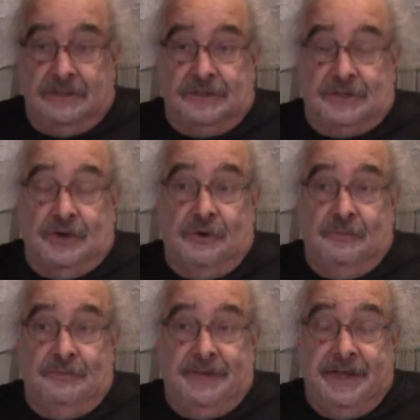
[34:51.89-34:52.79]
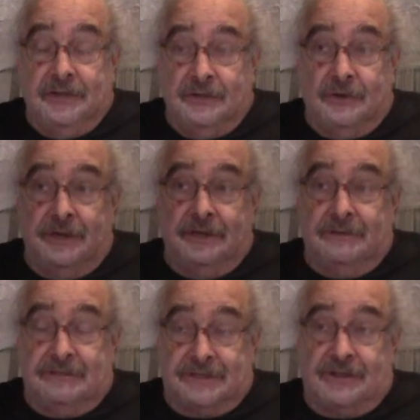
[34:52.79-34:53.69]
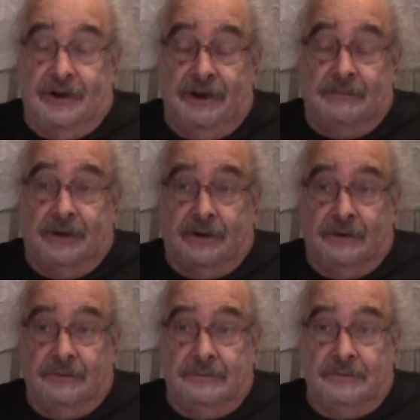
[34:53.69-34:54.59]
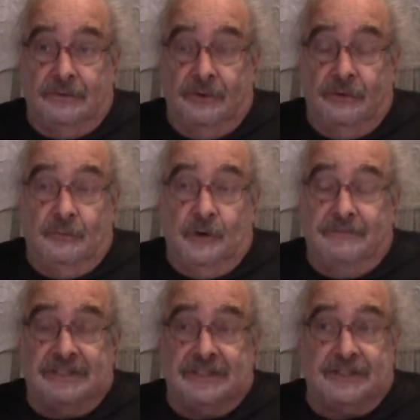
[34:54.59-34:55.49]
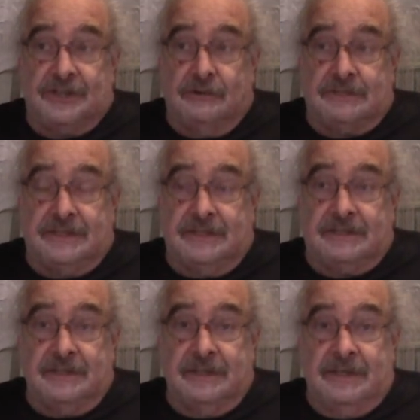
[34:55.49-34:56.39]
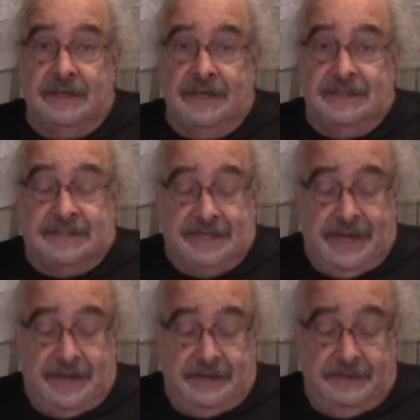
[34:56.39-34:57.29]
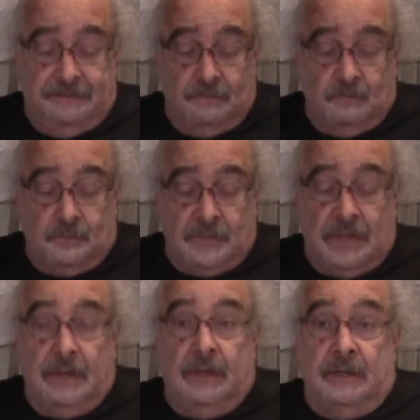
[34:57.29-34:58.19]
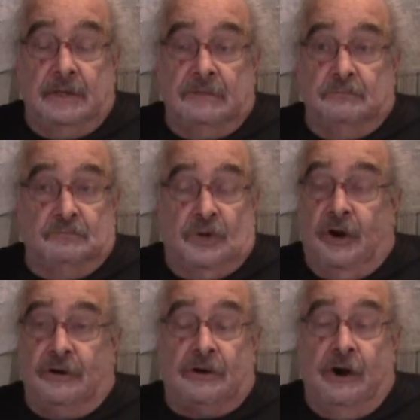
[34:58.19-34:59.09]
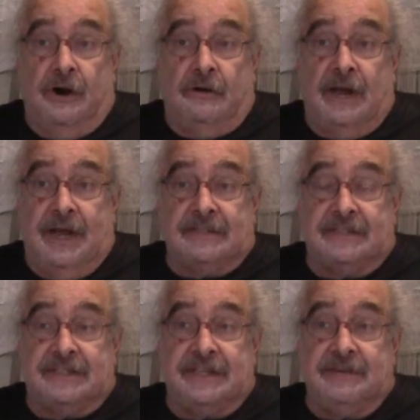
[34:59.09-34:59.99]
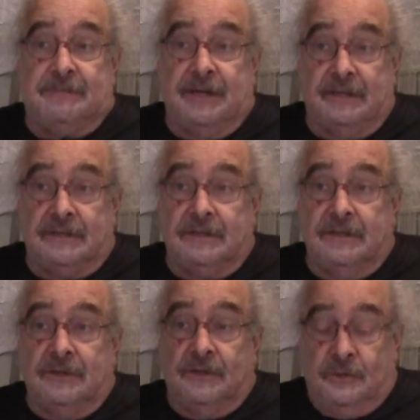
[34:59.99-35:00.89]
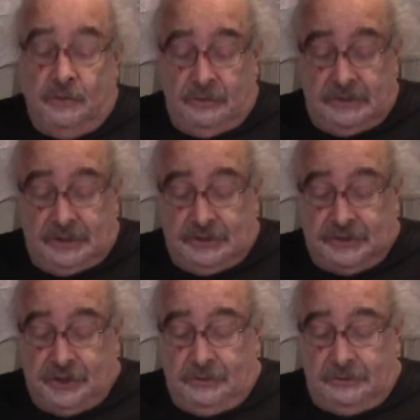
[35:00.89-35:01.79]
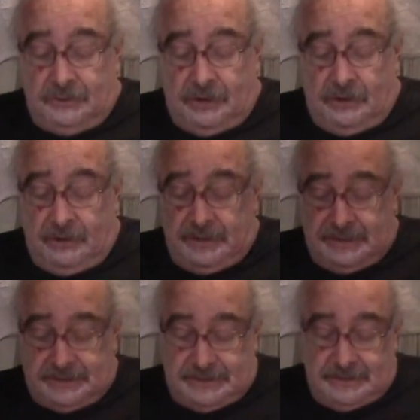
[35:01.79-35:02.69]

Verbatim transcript: So their lawyer, Scarborough, or one of his associates, is saying her car has a seatbelt or a shoulder harness.